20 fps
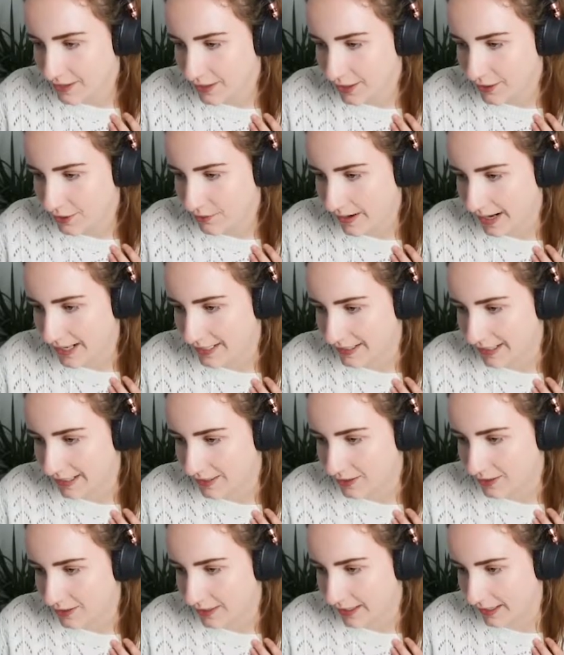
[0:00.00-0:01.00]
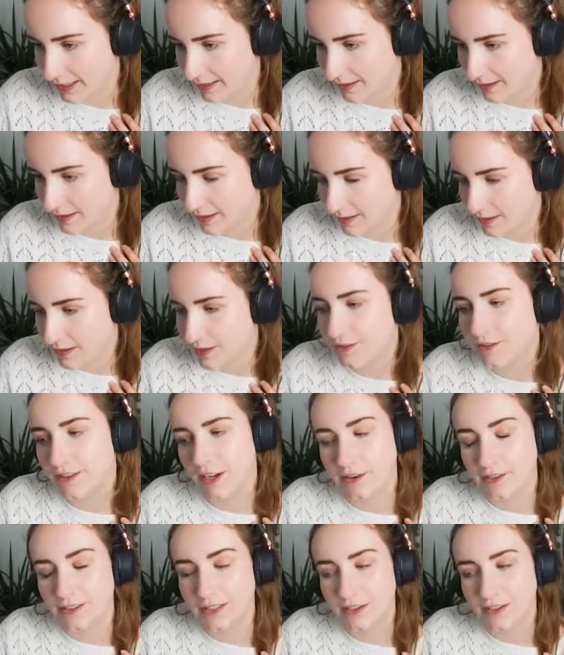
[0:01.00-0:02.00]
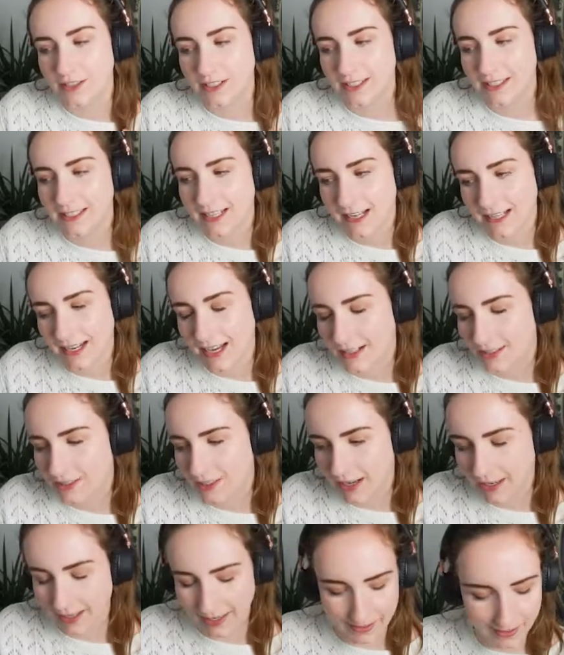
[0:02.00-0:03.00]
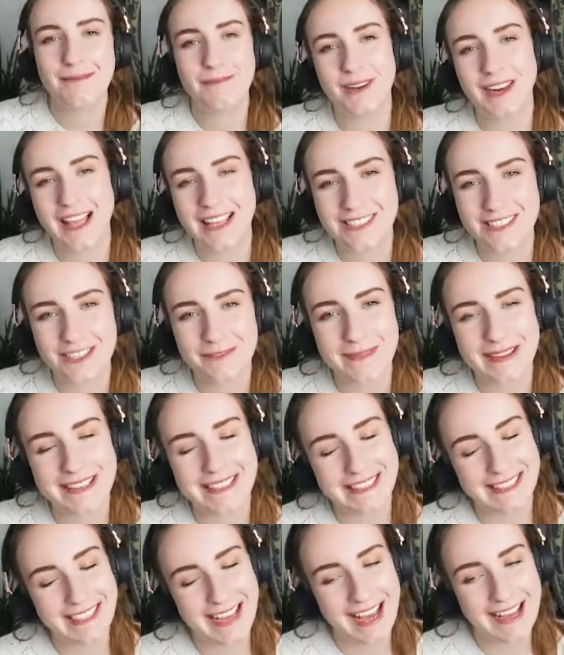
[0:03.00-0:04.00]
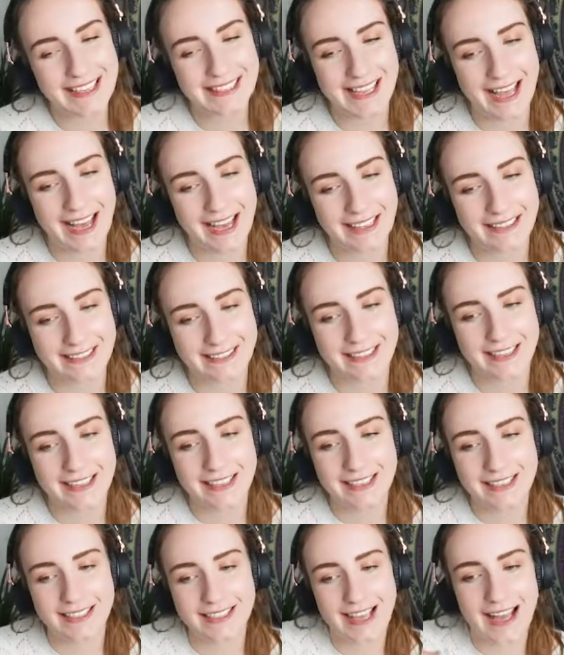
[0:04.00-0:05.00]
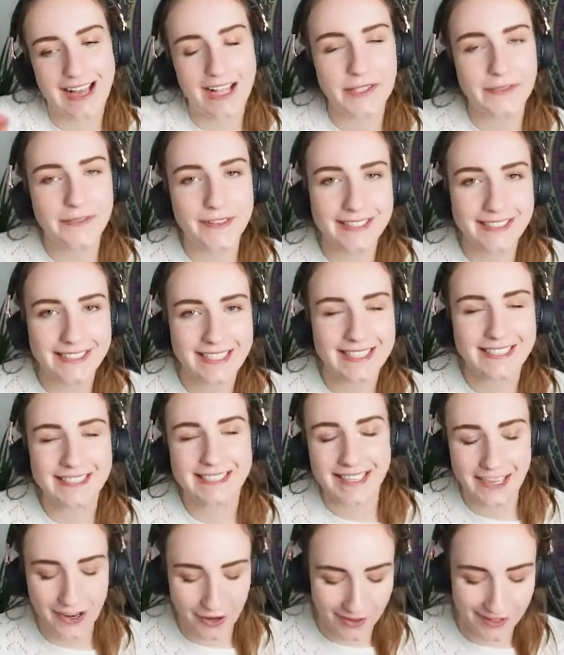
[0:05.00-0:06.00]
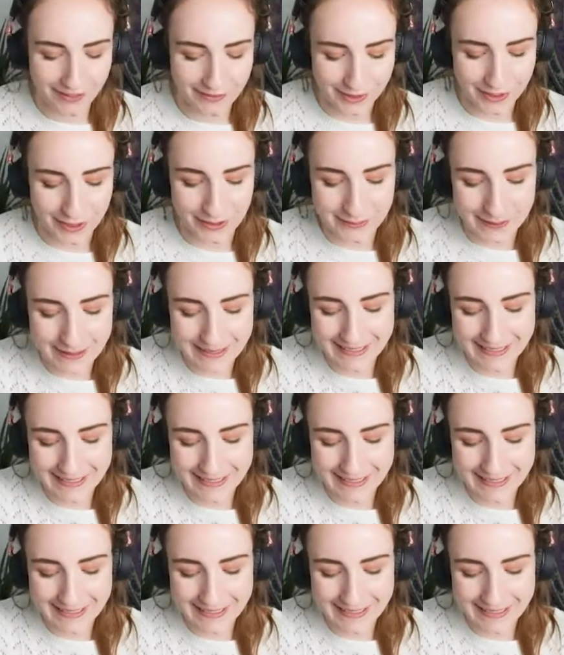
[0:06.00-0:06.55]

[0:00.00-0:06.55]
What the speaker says: her trait actually? No, so she stayed angelic. But let's jump into Cass and Alpha CC Olive Up.